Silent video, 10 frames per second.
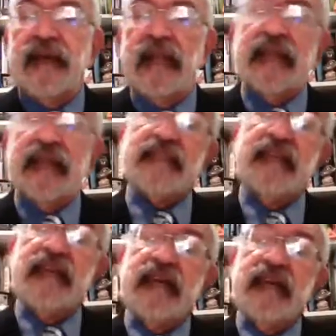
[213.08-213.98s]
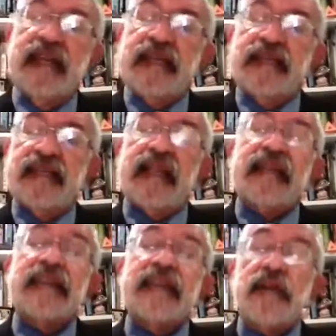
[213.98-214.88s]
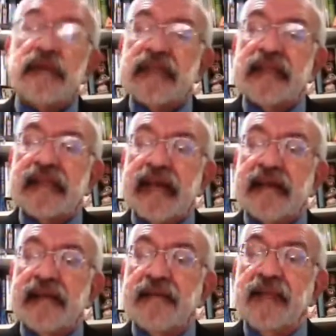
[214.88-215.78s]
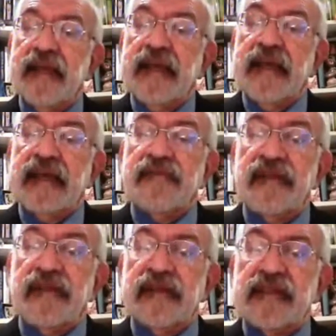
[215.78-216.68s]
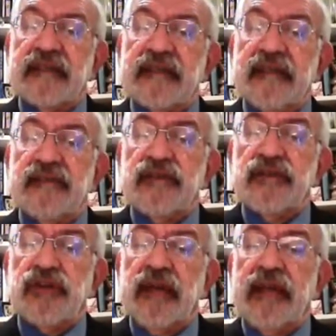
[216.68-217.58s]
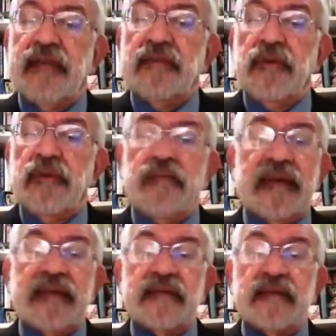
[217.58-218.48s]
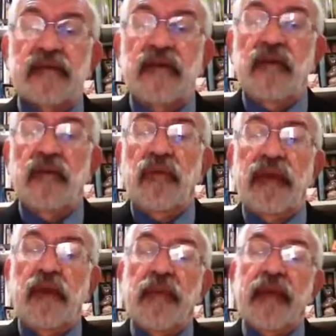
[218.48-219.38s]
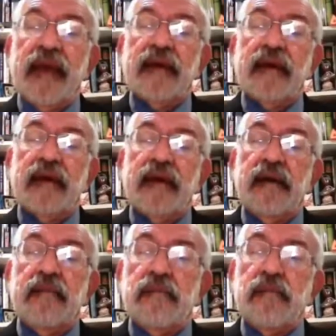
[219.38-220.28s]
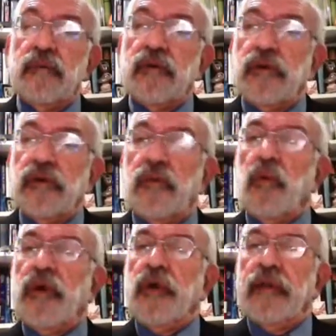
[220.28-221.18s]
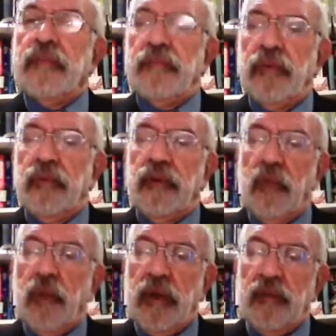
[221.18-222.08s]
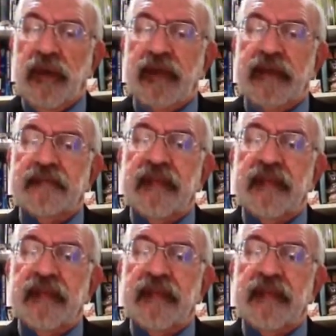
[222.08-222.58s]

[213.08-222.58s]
And lastly, this last terrorist attack in France, the Charlie Hebdo massacre, will now make more worrying people worldwide.